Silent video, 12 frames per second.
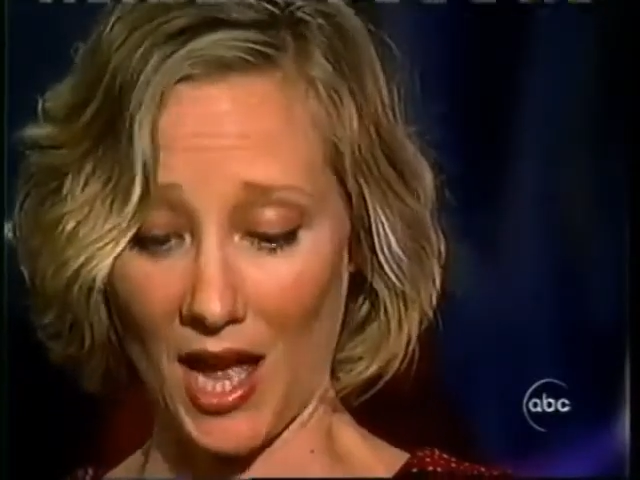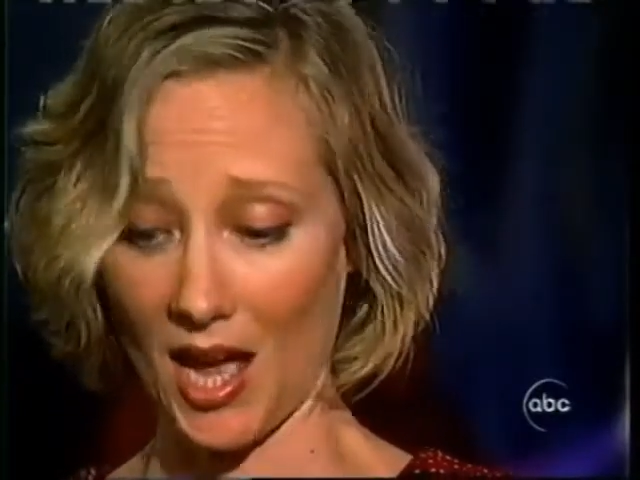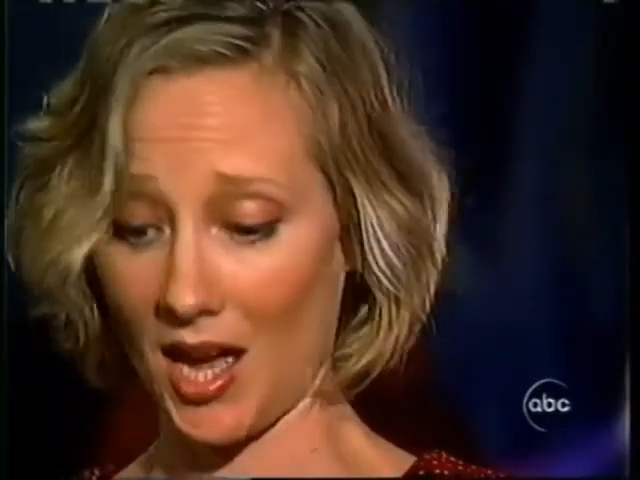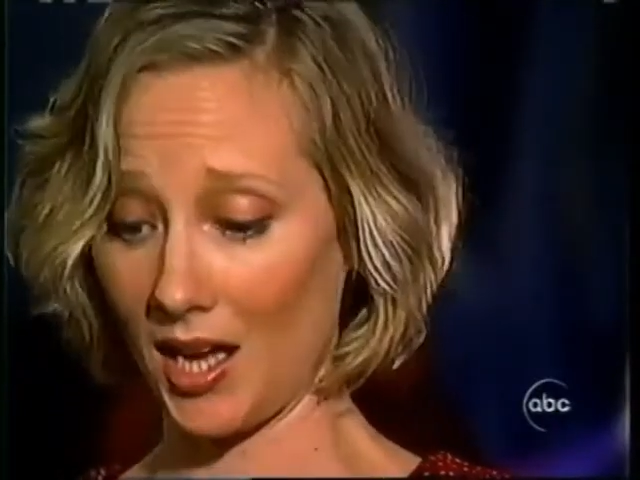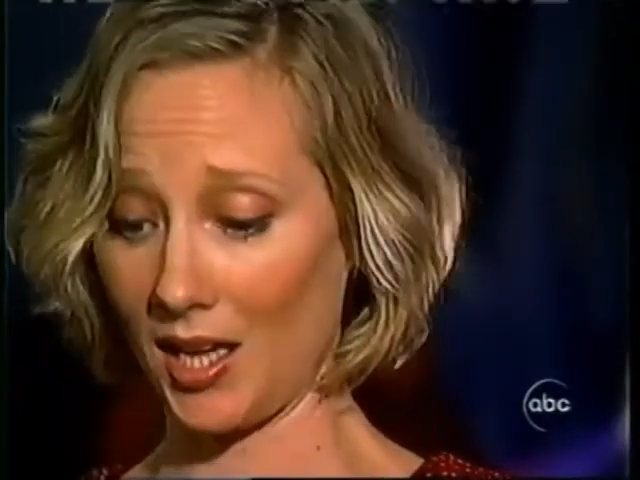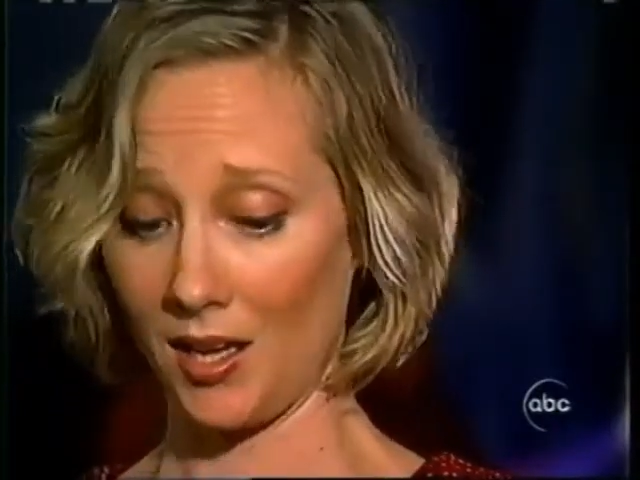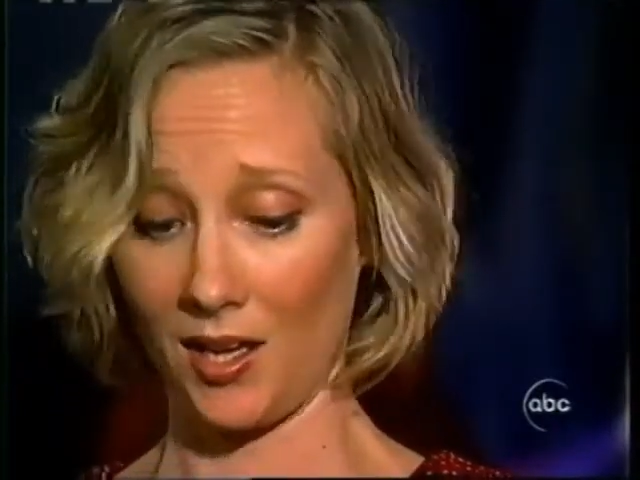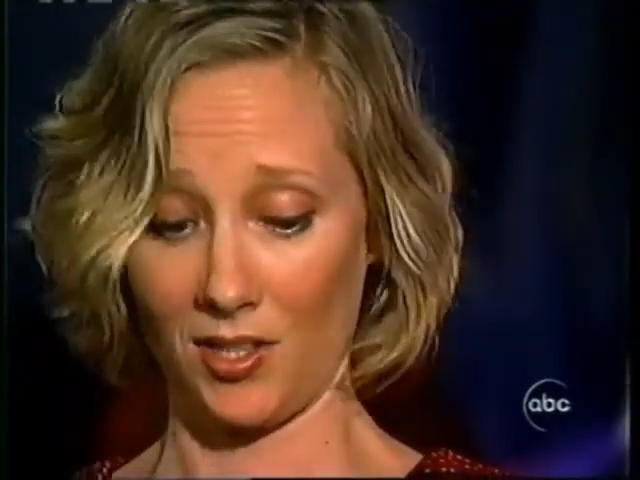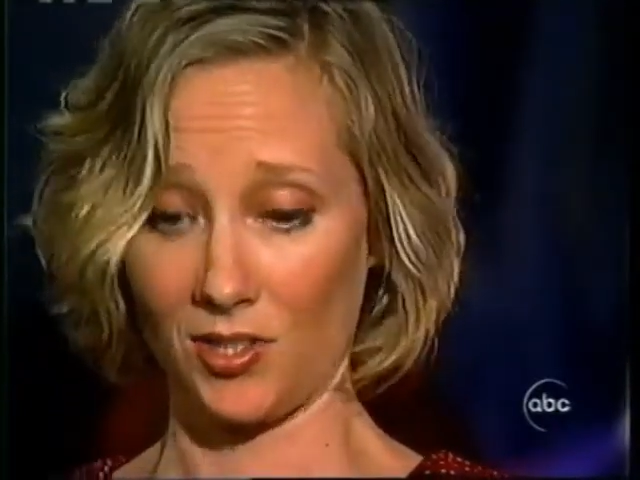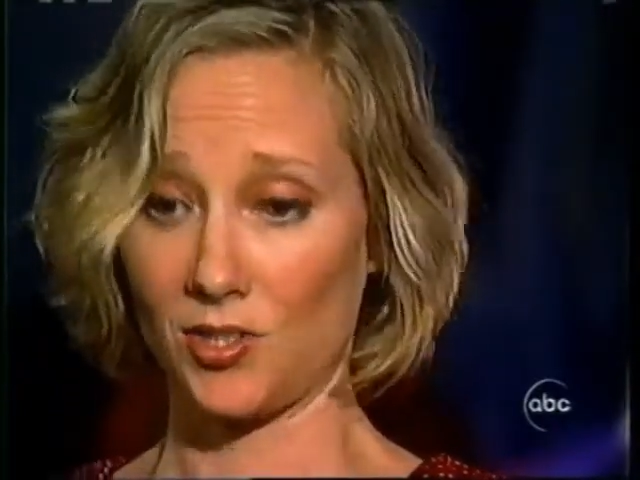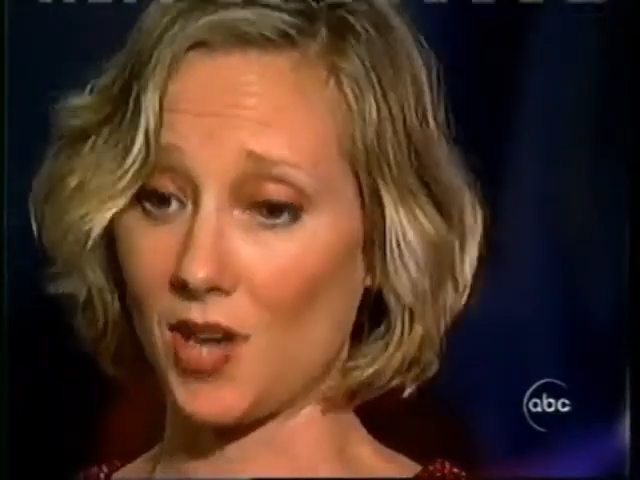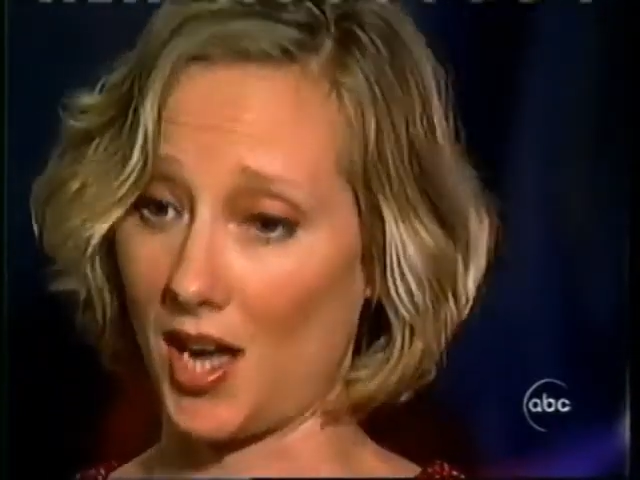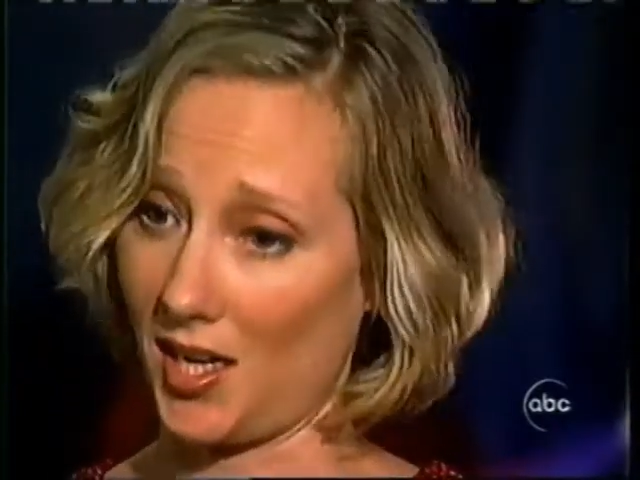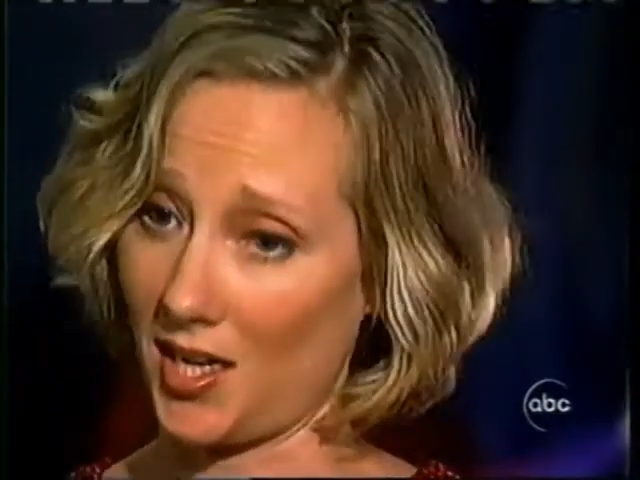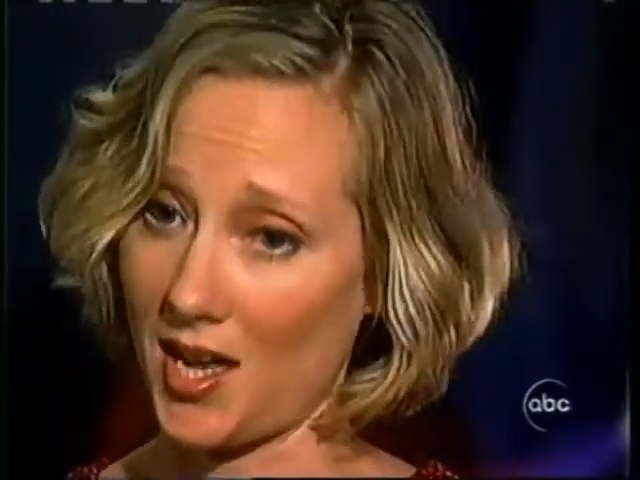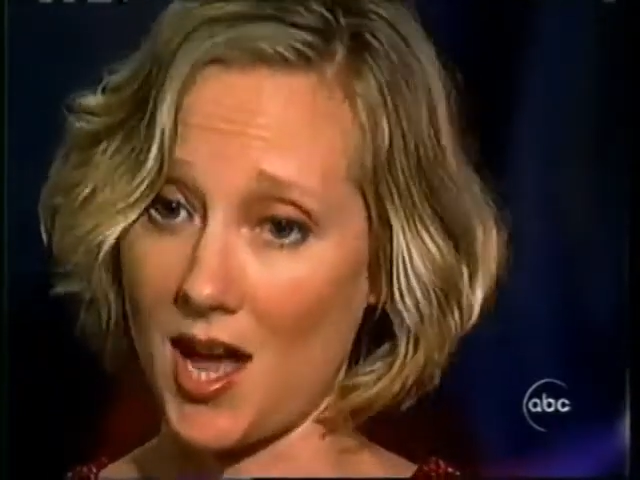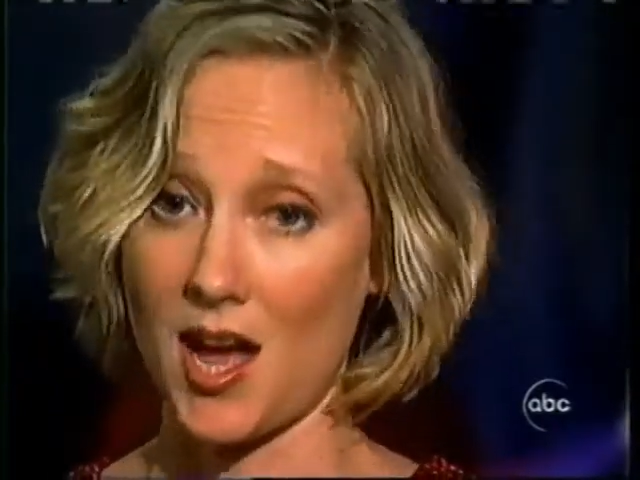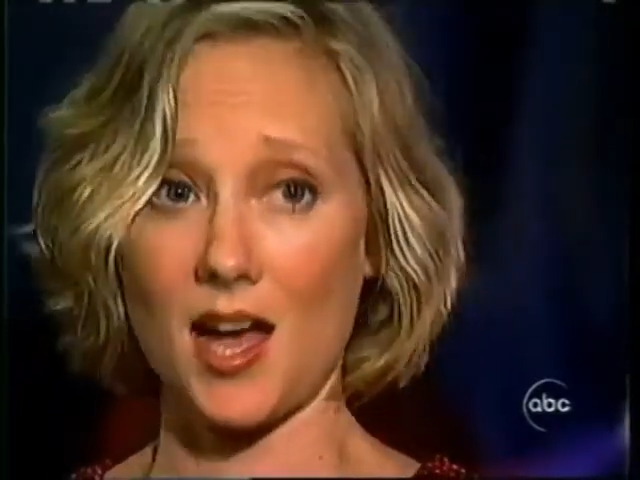I drank.
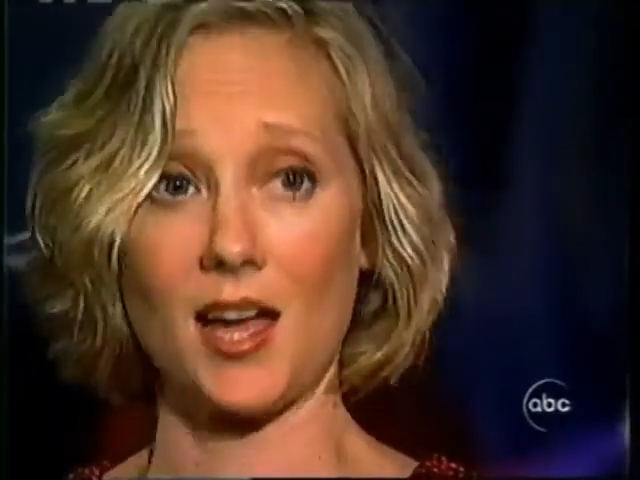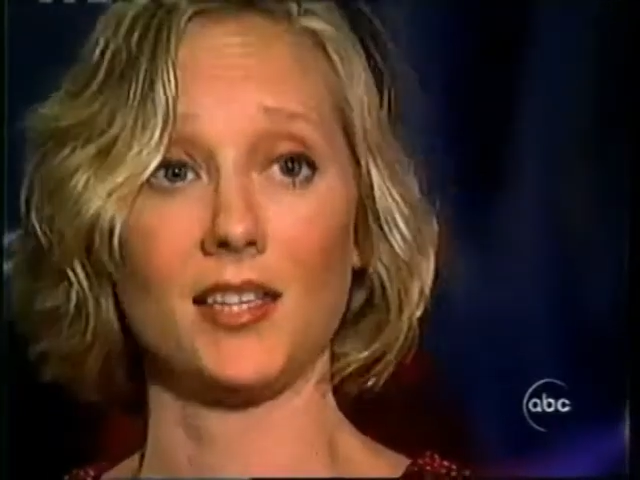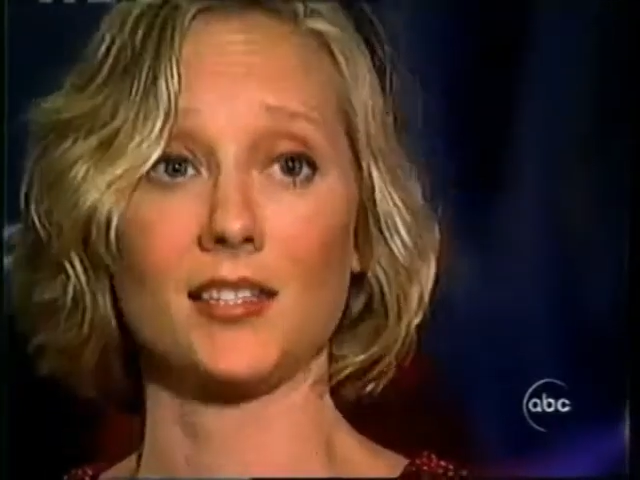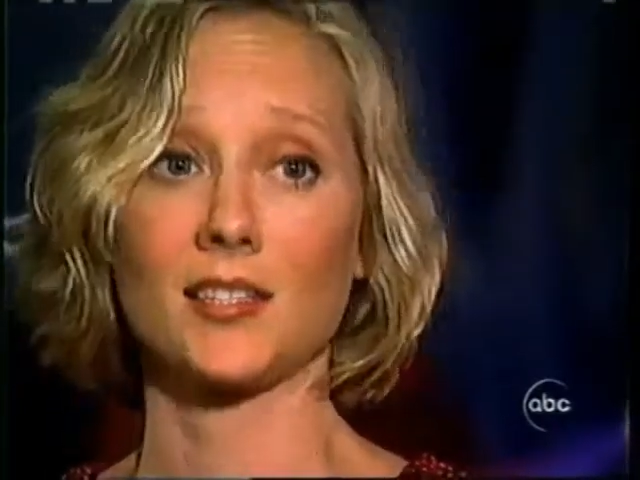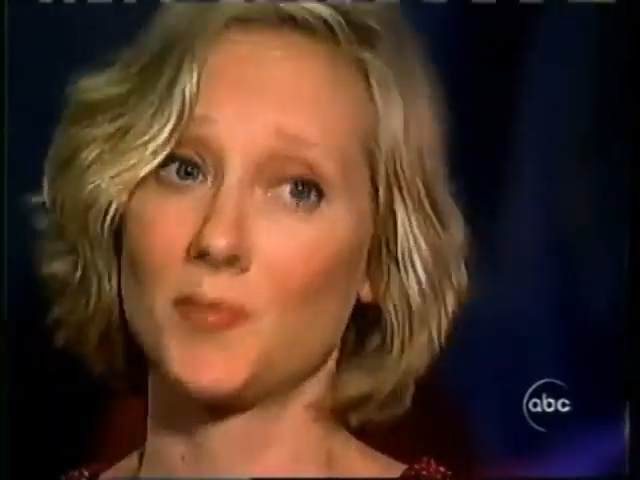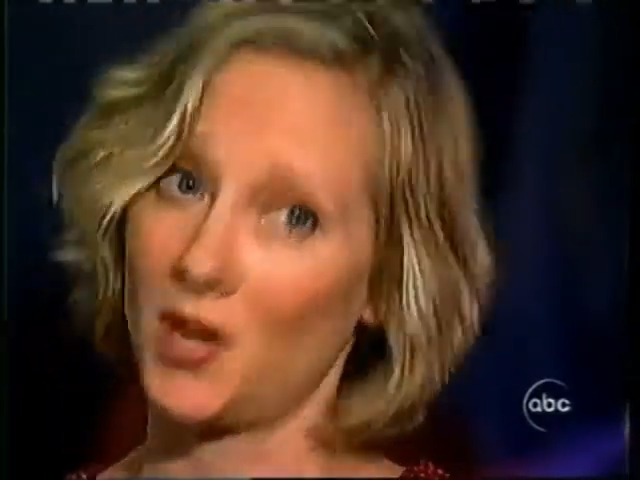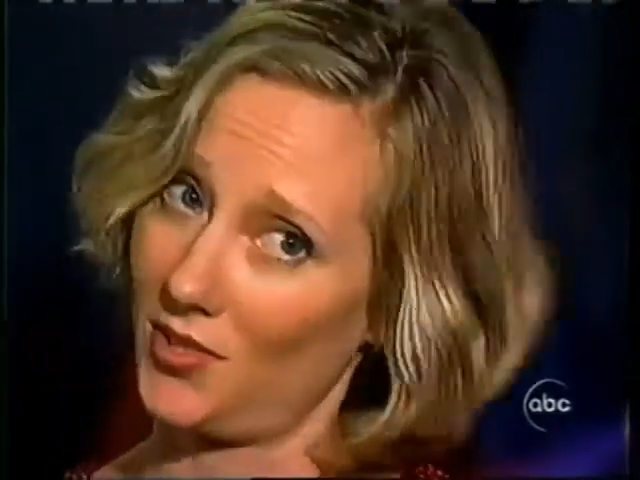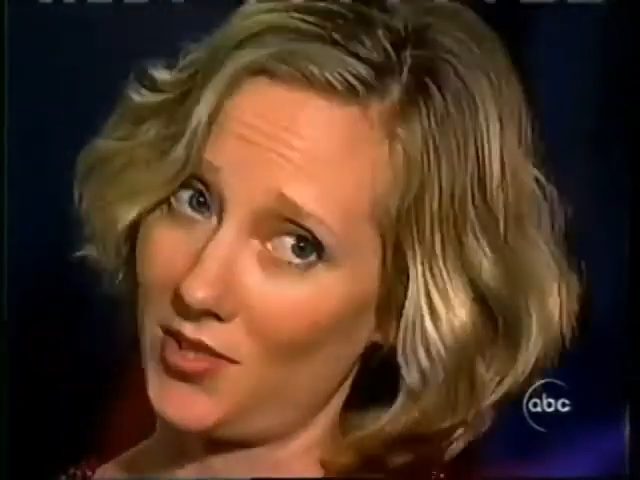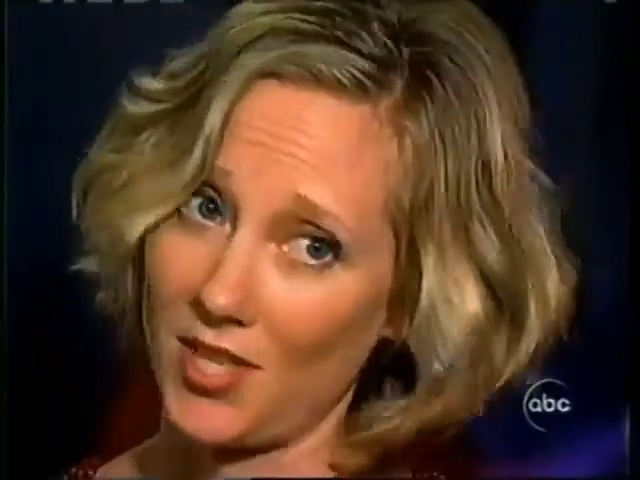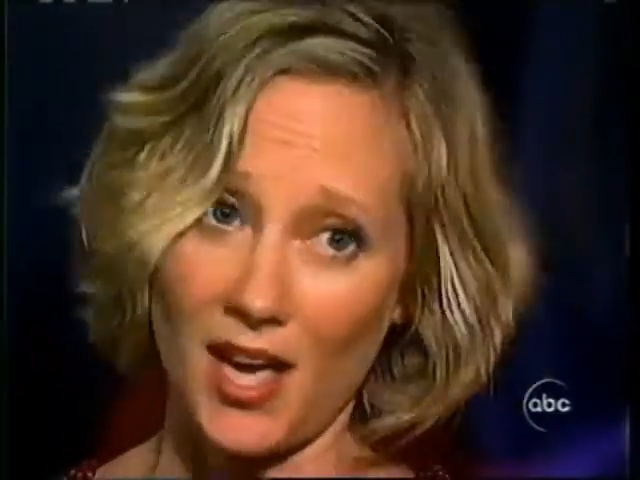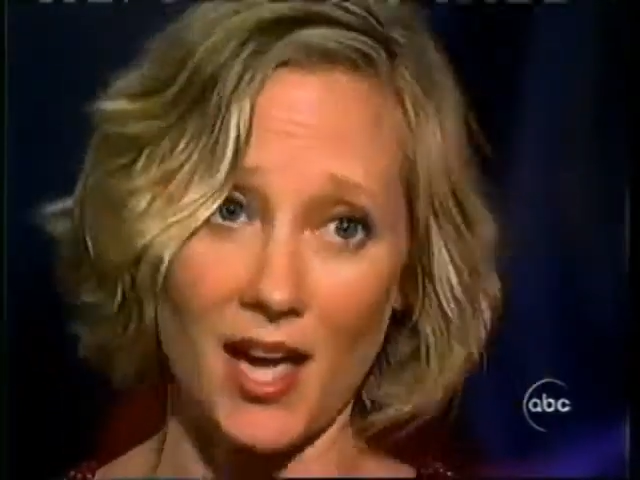I smoked.